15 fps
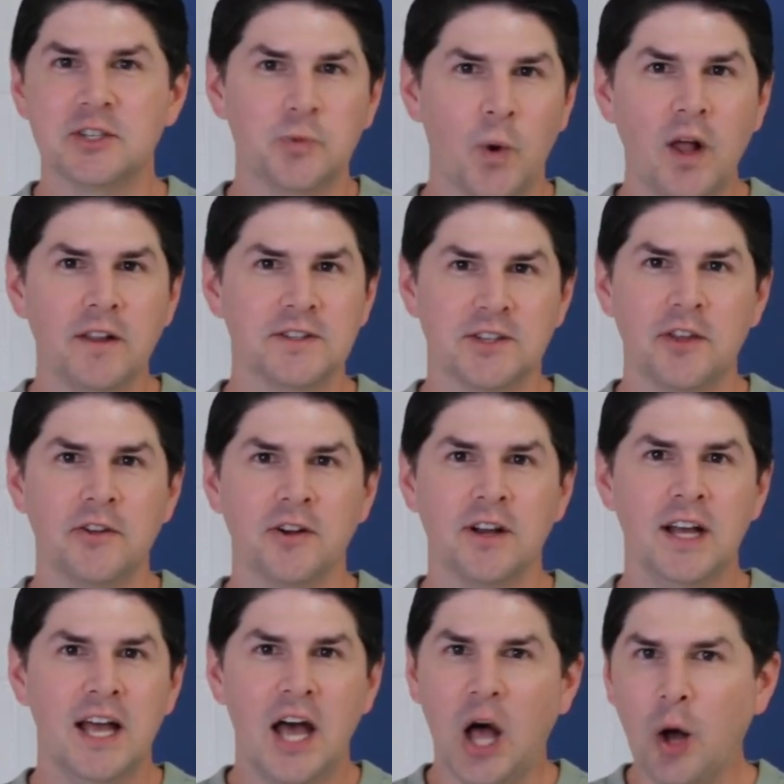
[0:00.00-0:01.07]
as well as
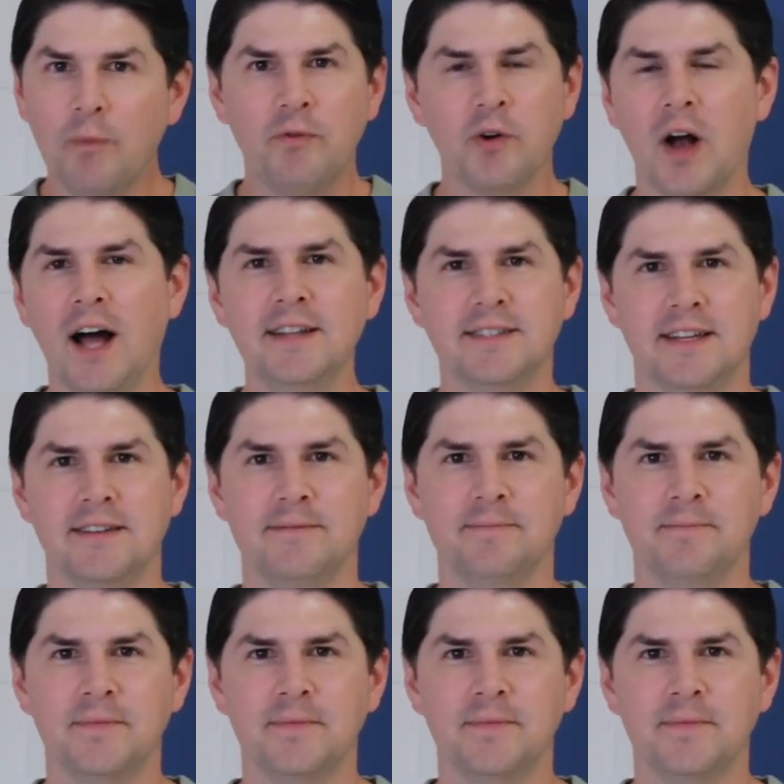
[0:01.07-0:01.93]
other helpful content.